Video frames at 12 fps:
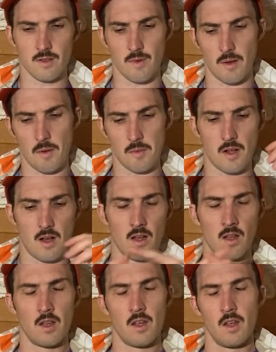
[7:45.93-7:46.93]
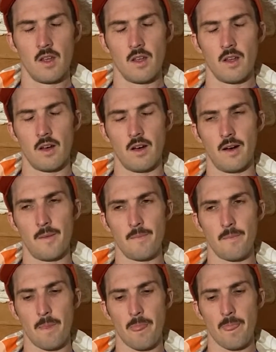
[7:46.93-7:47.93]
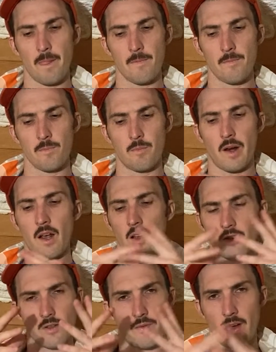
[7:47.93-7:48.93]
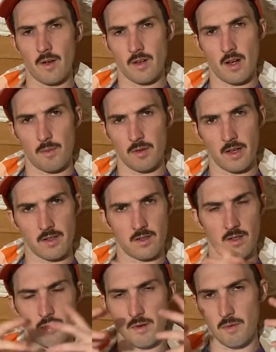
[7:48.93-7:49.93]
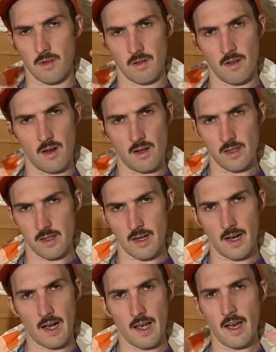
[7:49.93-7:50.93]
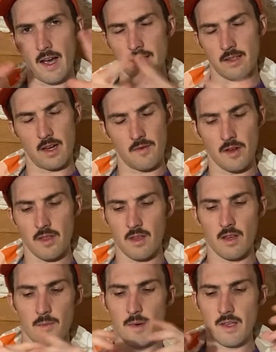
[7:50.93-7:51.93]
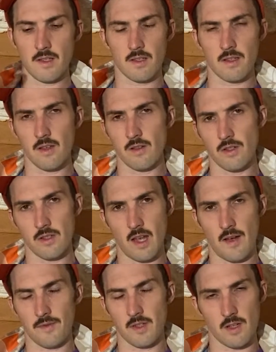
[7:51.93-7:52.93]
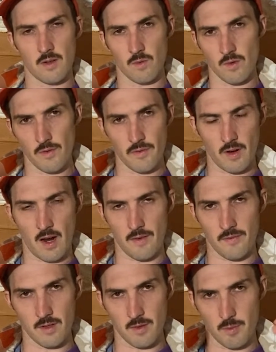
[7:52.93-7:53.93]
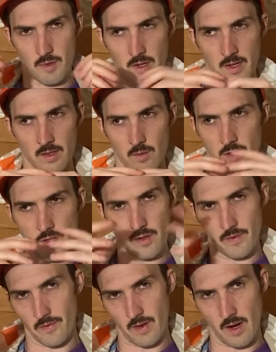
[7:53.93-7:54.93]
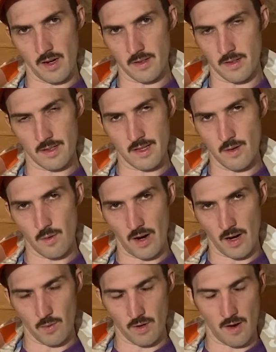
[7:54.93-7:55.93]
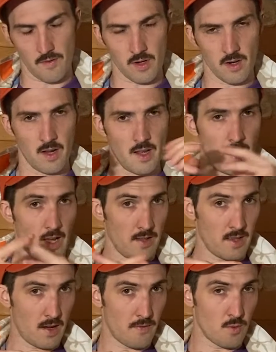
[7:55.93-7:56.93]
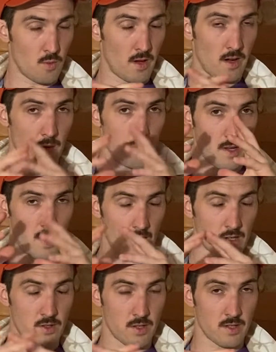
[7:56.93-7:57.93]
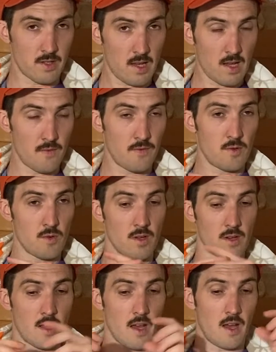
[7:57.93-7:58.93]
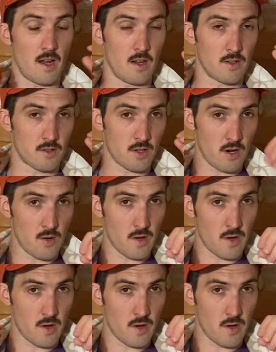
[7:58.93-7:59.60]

blah, blah, blah. But I also found a couple answers of people hauling kayaks and everything. Basically, you just have to get a roof rack for the Prius, which you can find, a ski rack, whatever. And then if you wanted to be extra safe, you could get a tow